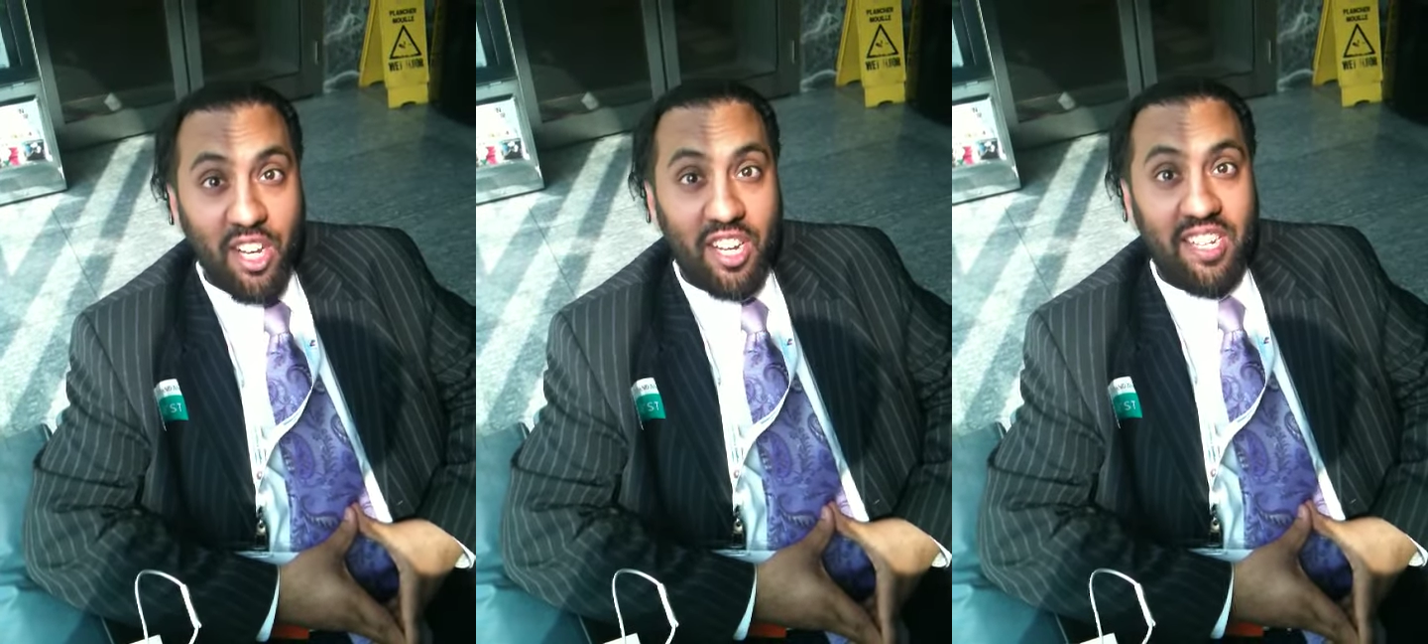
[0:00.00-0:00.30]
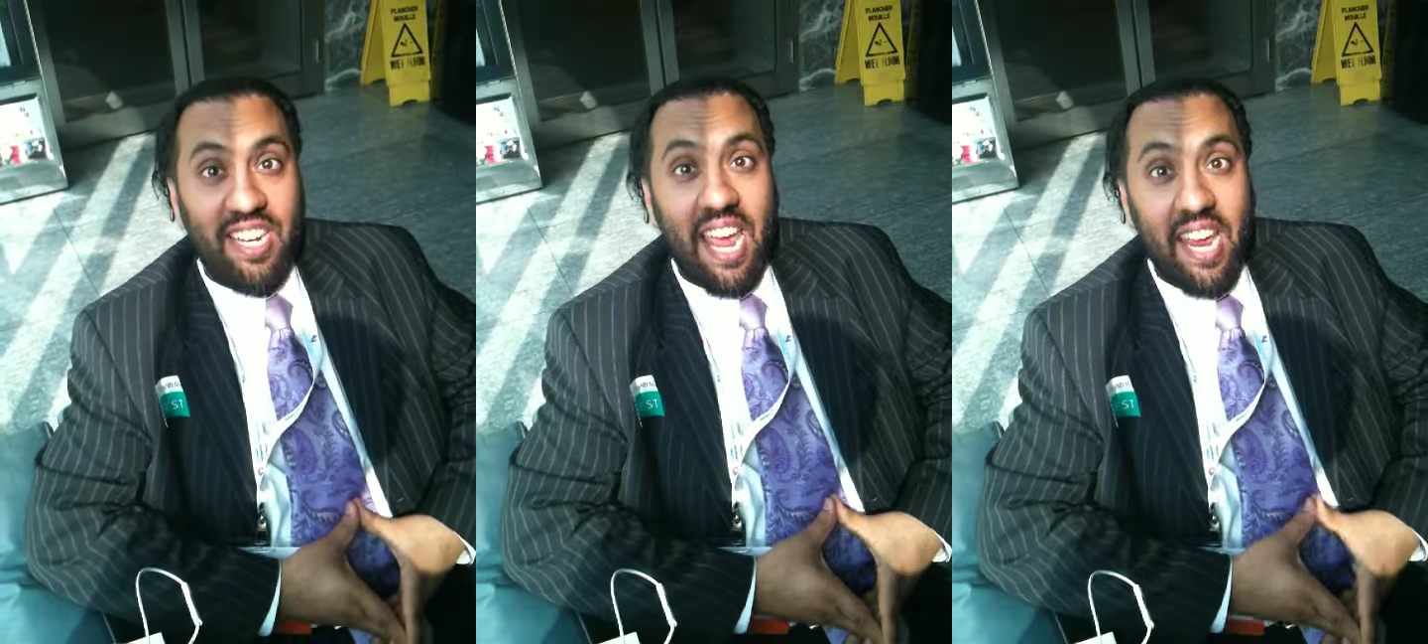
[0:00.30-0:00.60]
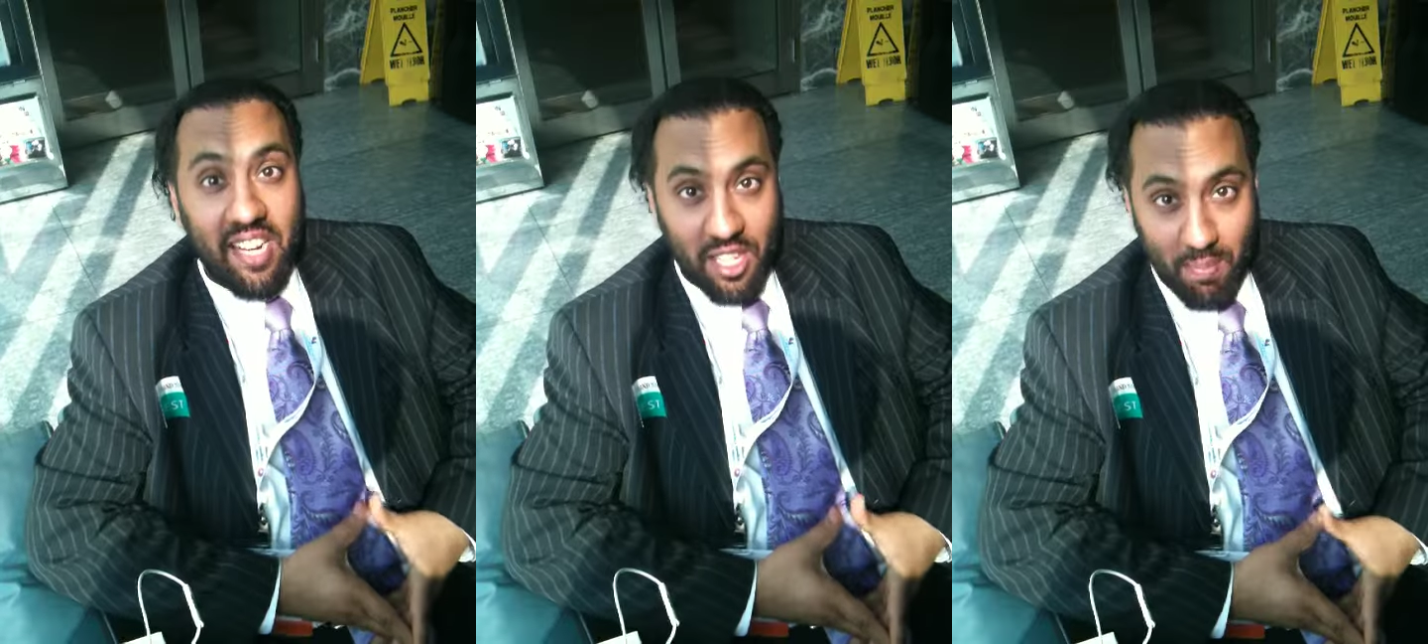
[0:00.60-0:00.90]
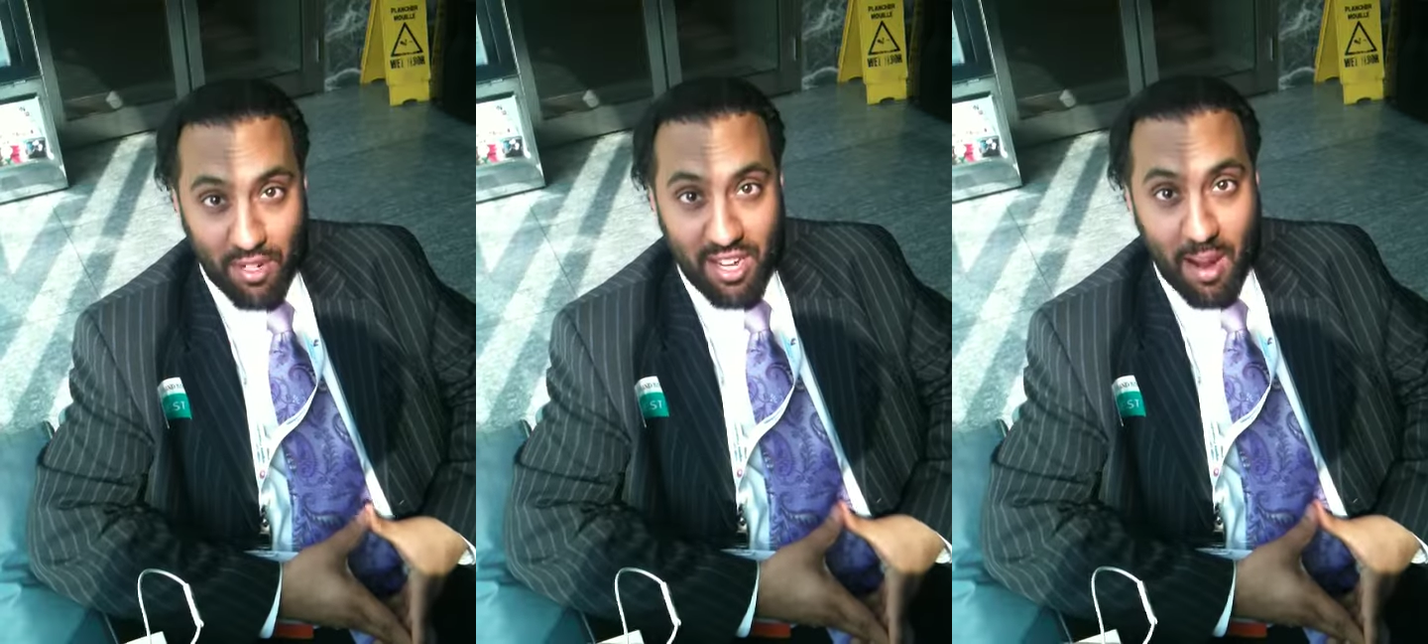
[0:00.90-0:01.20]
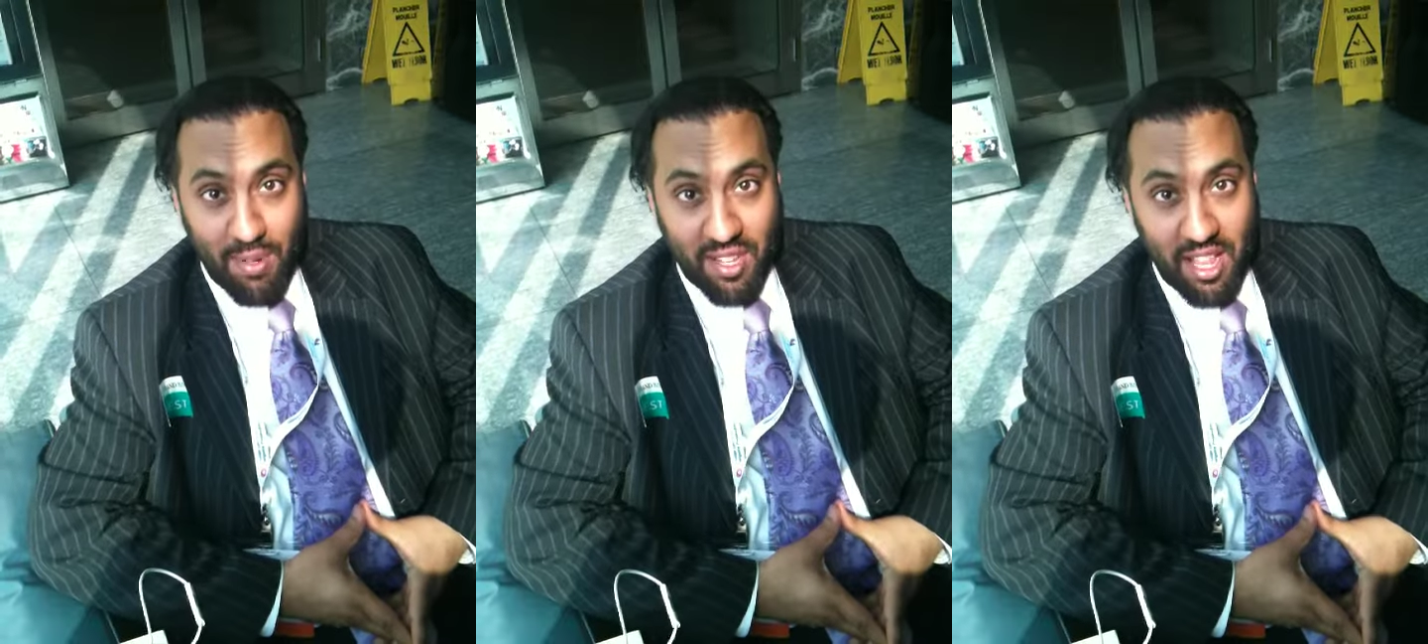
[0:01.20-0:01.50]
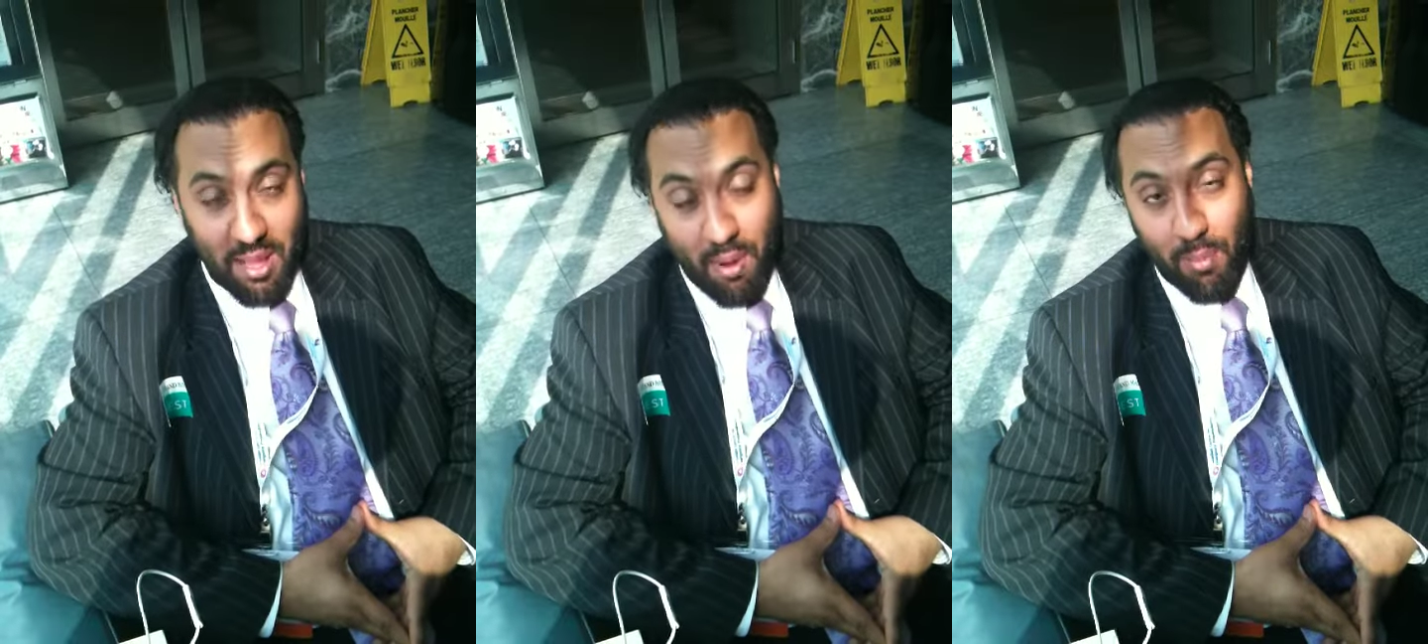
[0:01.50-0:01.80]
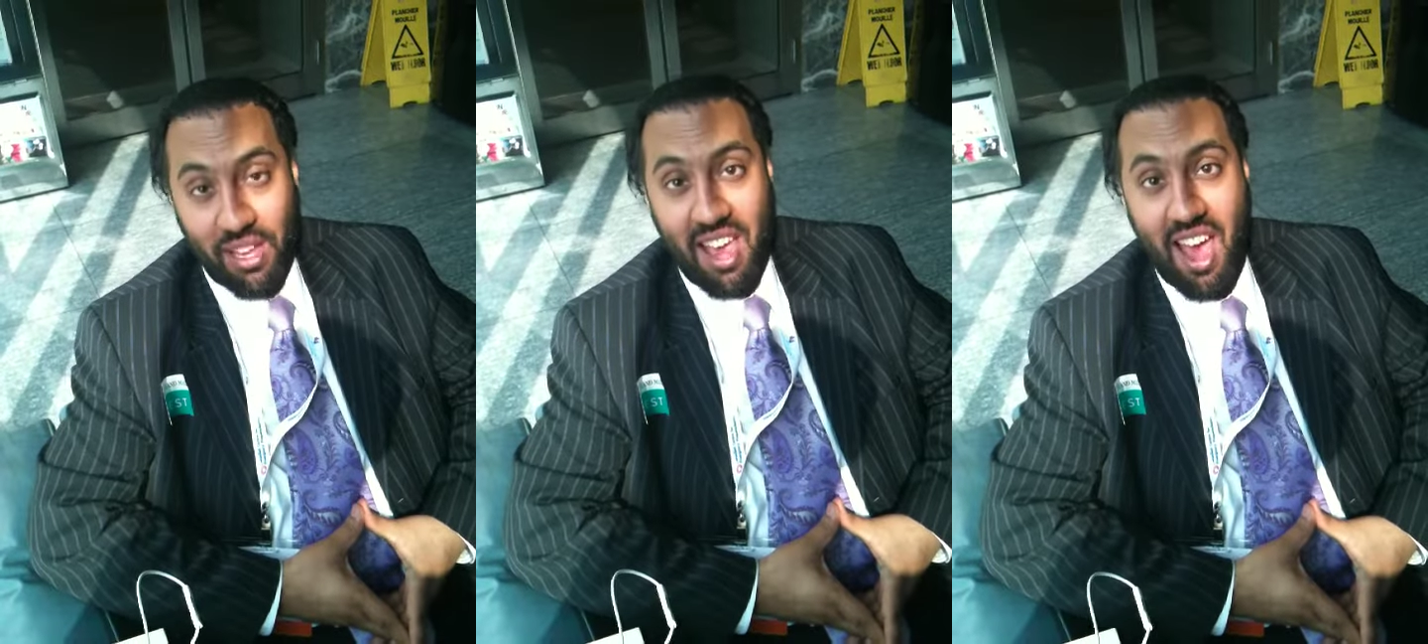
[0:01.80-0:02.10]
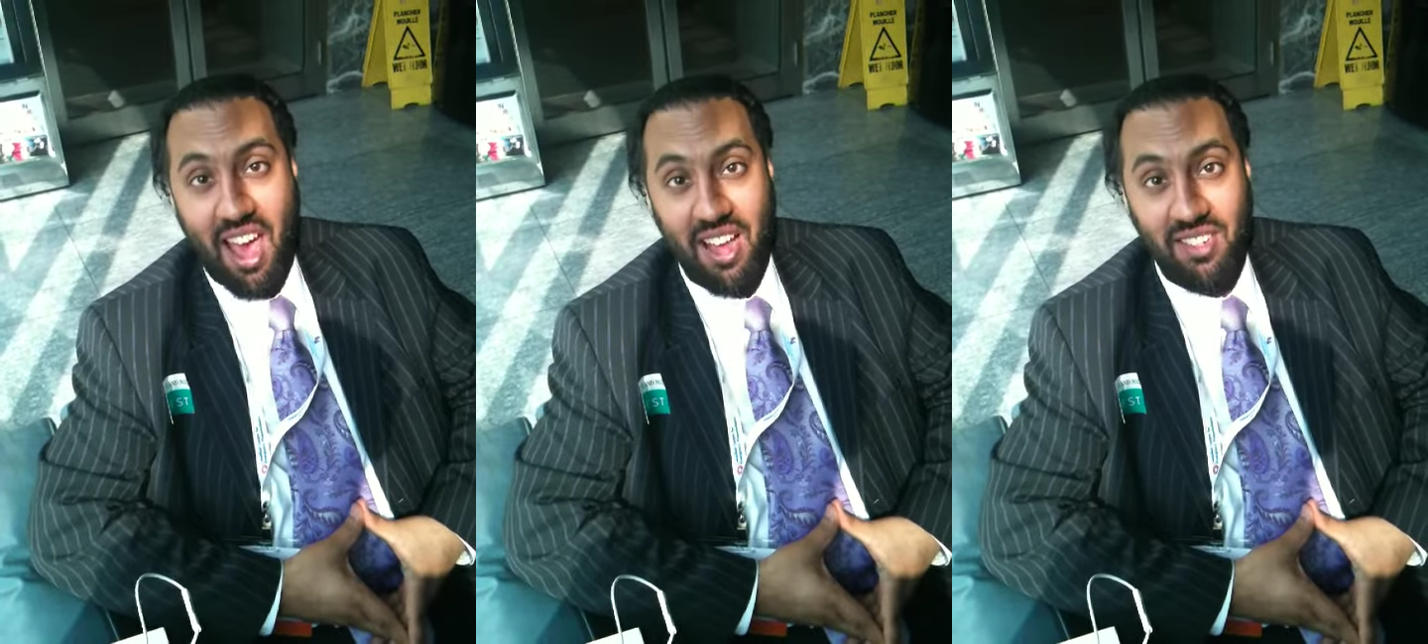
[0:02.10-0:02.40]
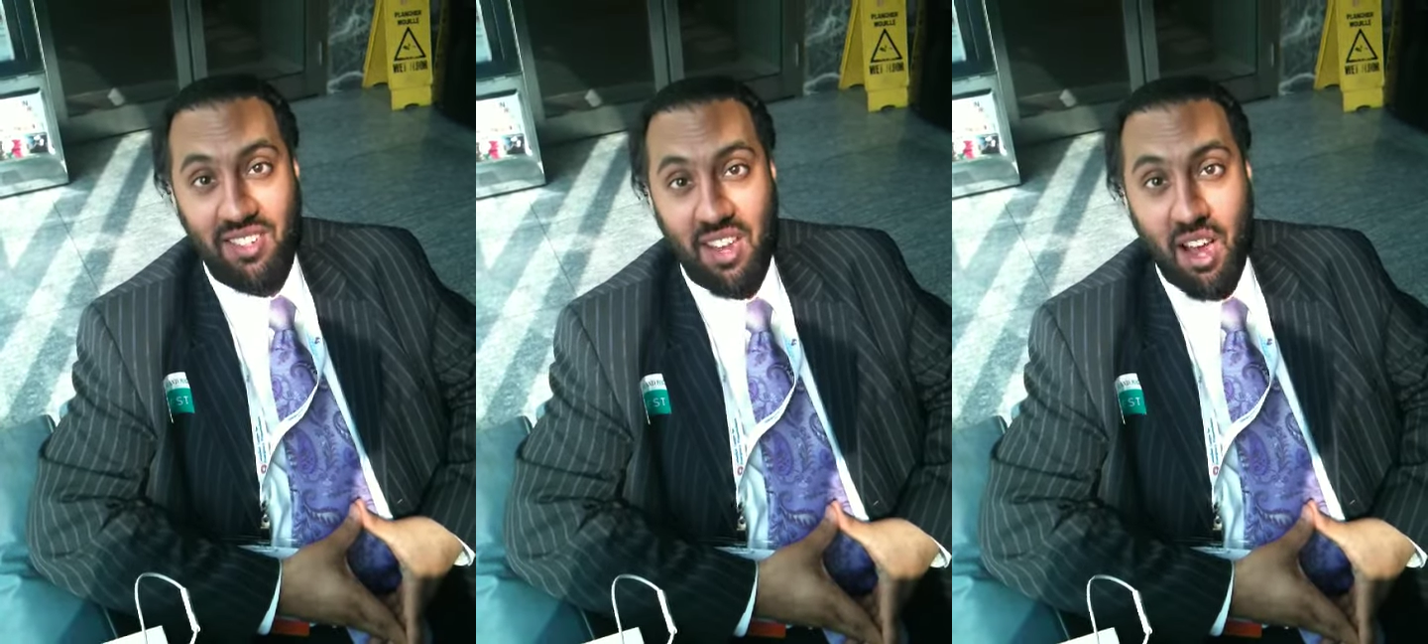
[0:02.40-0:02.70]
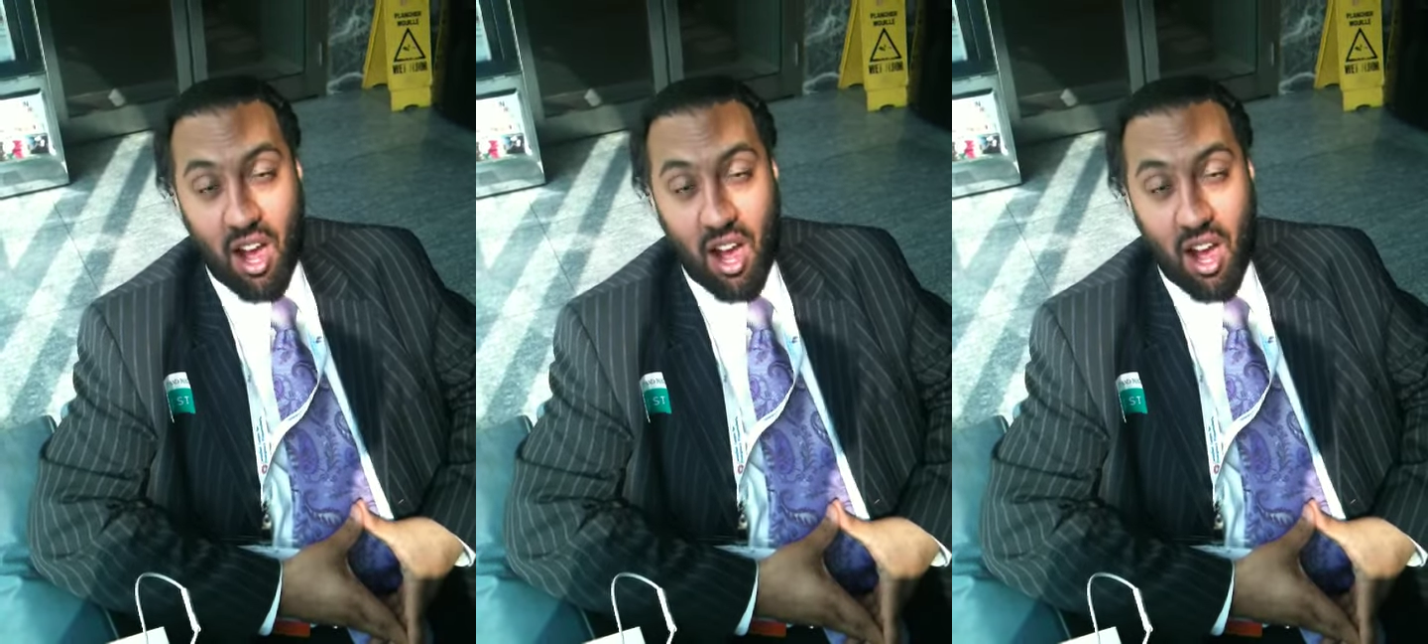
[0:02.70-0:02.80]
to change the perception that the public has